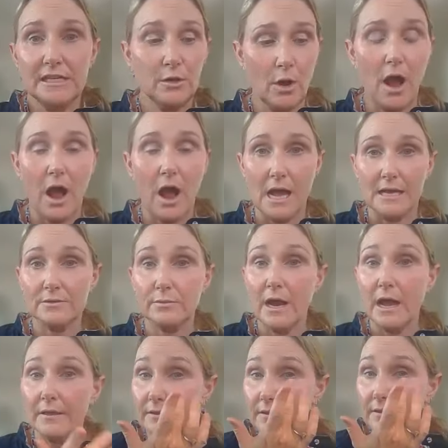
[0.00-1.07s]
your eyes
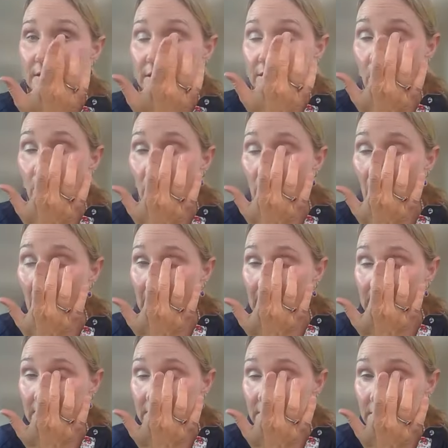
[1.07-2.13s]
rather than your
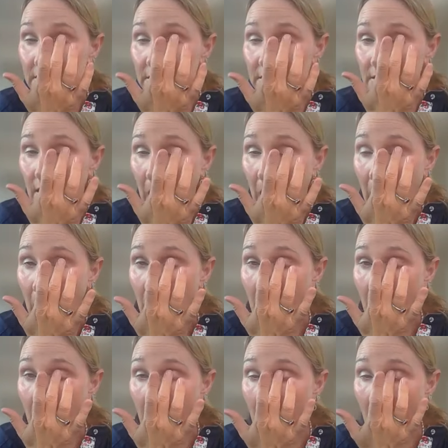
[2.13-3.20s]
eyelids
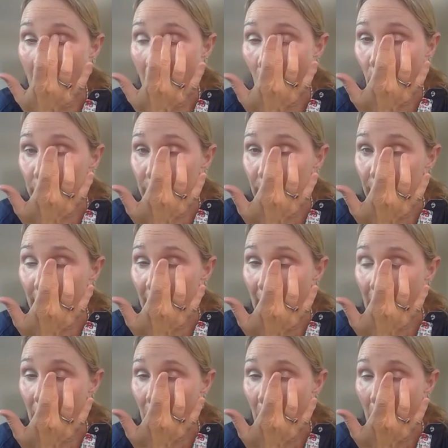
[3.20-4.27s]
or your
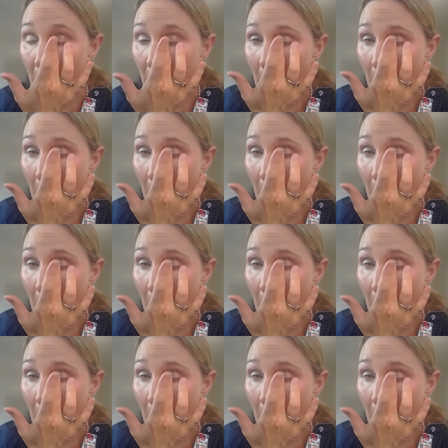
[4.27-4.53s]
brow.